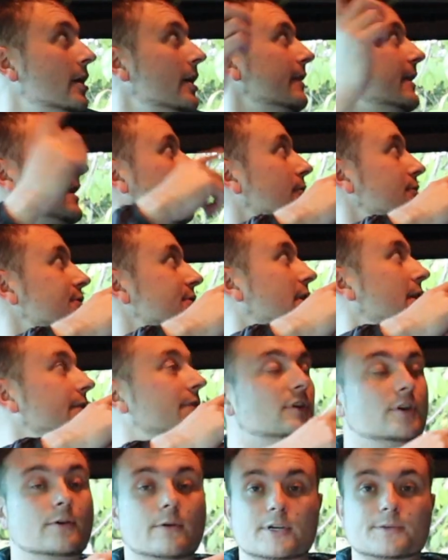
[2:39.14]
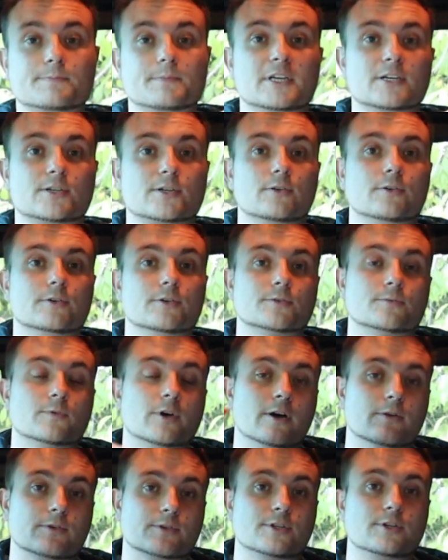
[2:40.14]
They also have a USB slot as
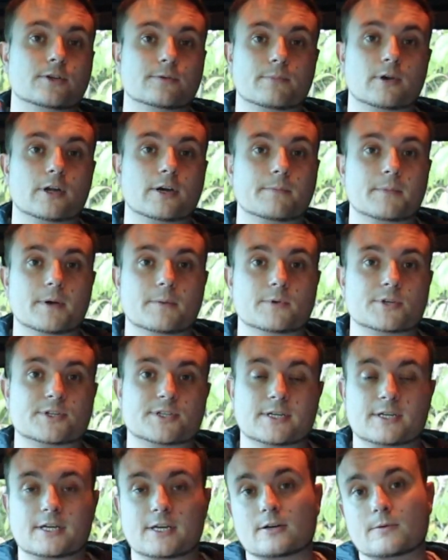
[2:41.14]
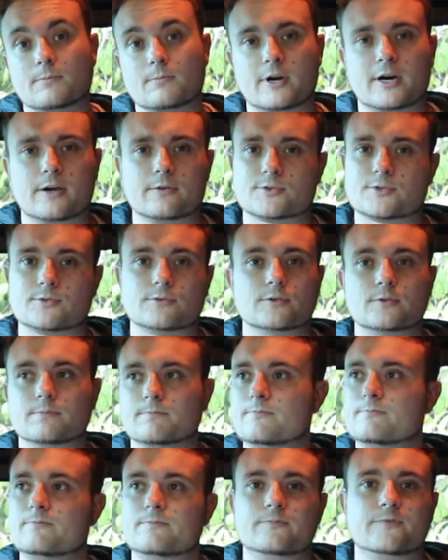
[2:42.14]
well, so you can plug a memory stick in and browse through
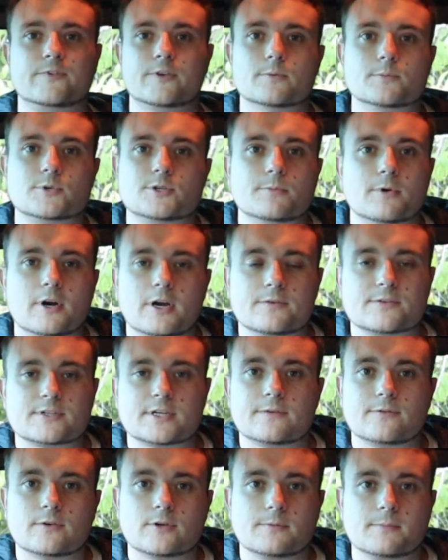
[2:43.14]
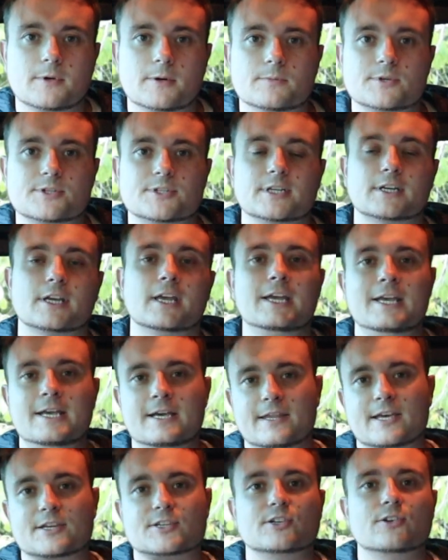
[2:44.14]
films you might have saved on your memory stick.
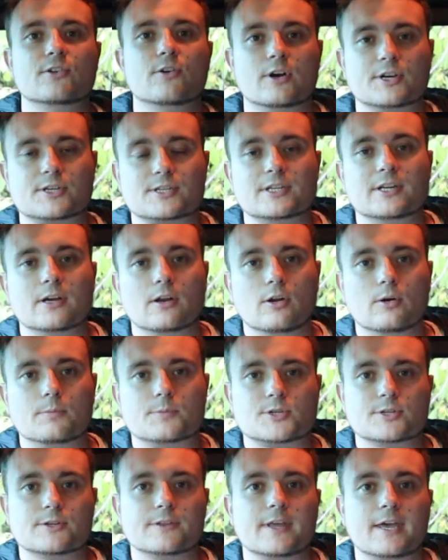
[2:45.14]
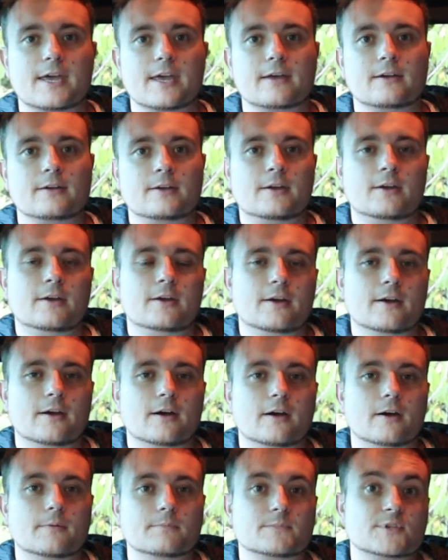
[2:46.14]
That's a nice little option there,
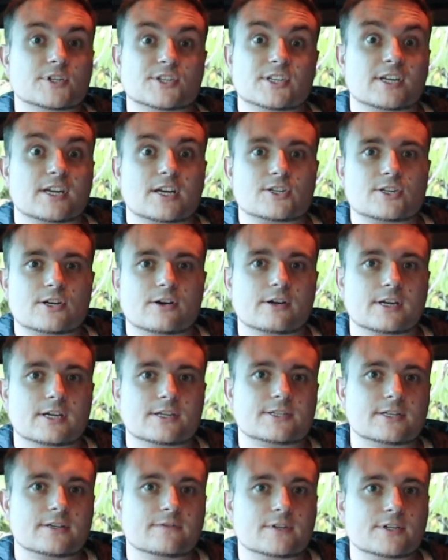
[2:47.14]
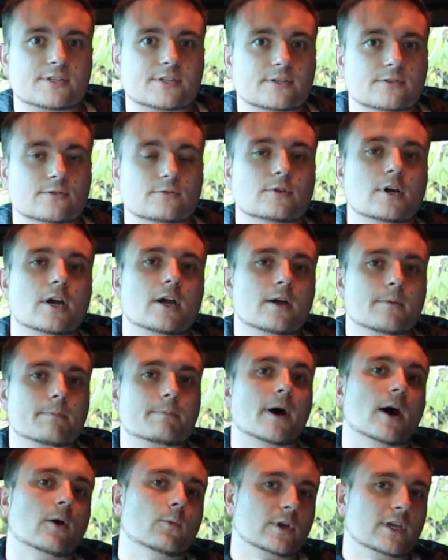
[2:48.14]
just in case you can't get TV signal,
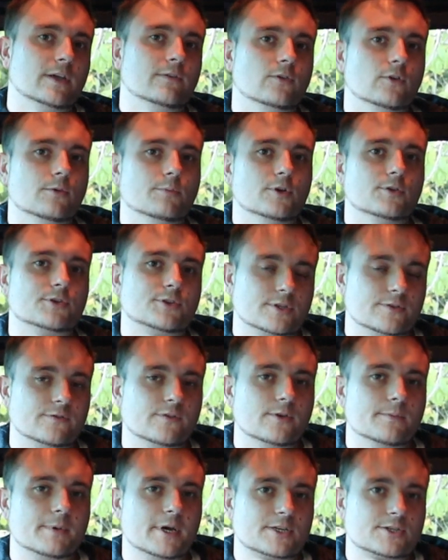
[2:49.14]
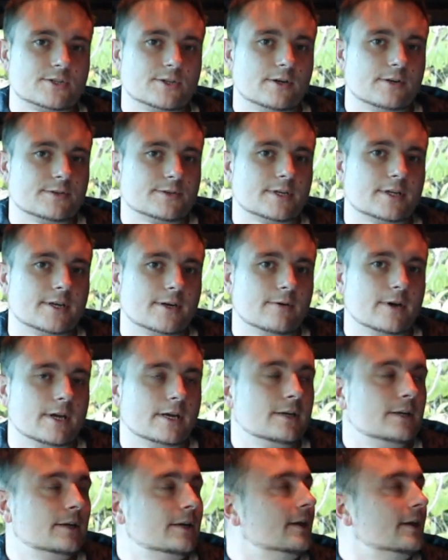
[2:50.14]
but we give you a booster for the best chance
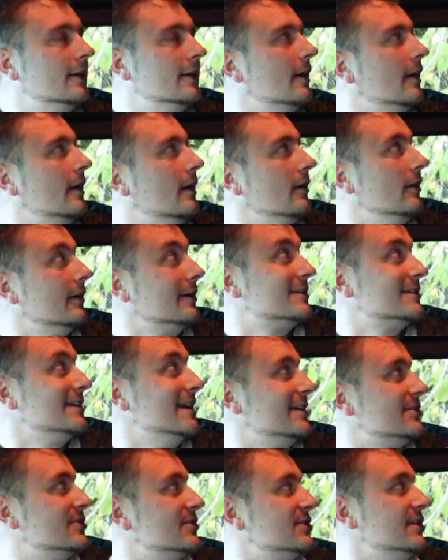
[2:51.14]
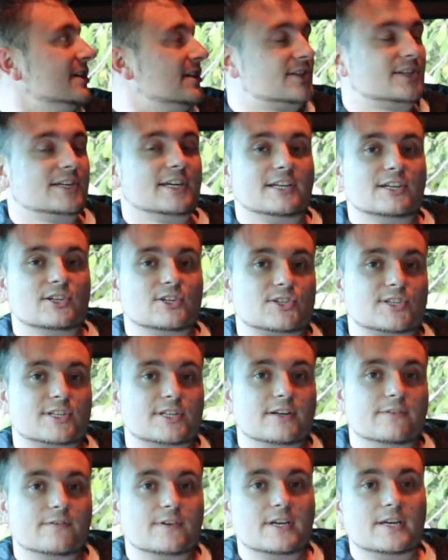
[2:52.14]
anyway. Like I say, it's a 16-inch
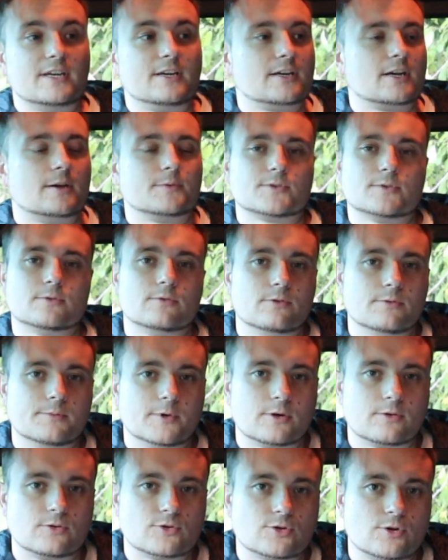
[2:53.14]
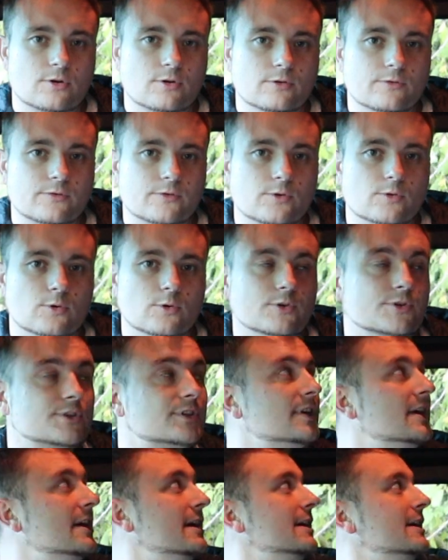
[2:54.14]
TV, comes with a remote control of
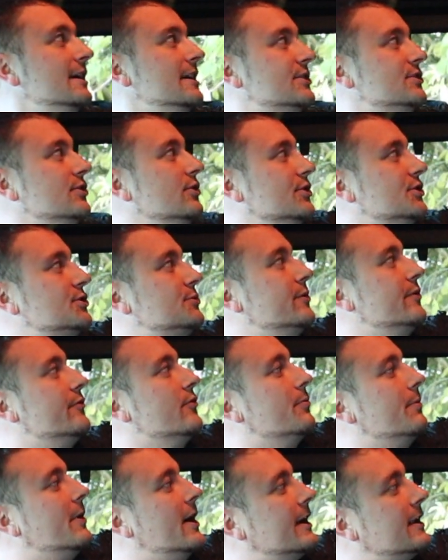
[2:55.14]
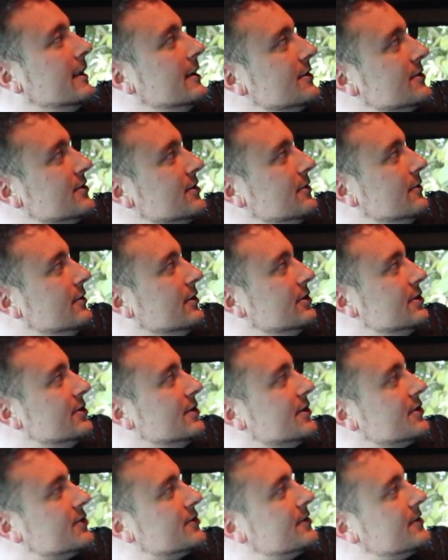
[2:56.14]
course. It's on a swivel bracket, so you can
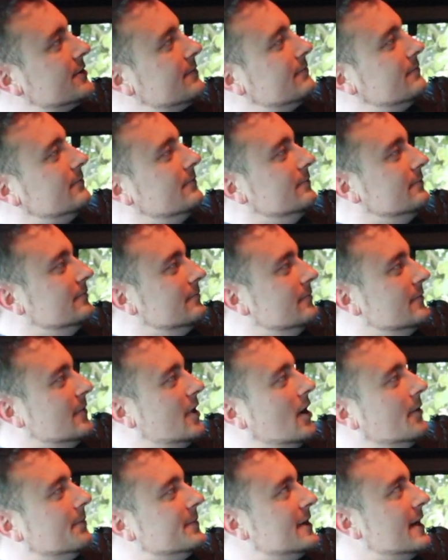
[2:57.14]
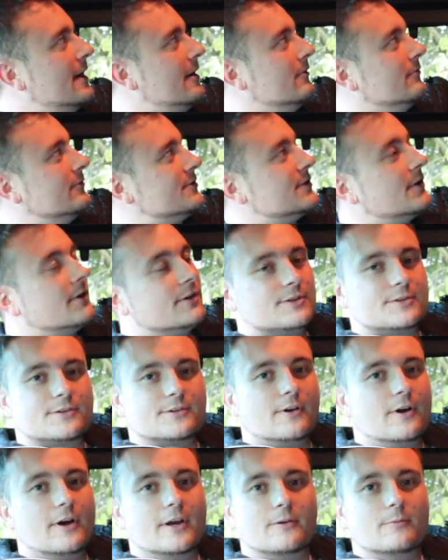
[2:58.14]
adjust up, down, side to
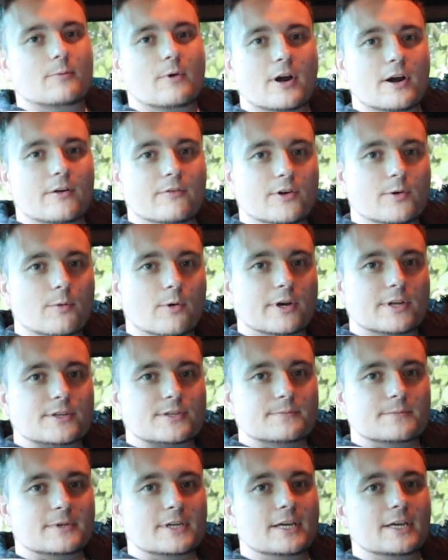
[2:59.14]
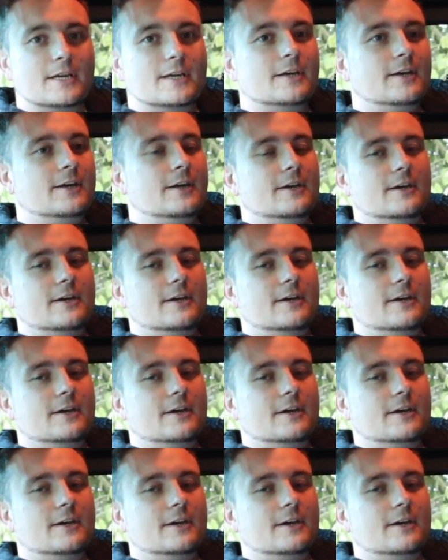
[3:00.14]
side, wherever you want it to be.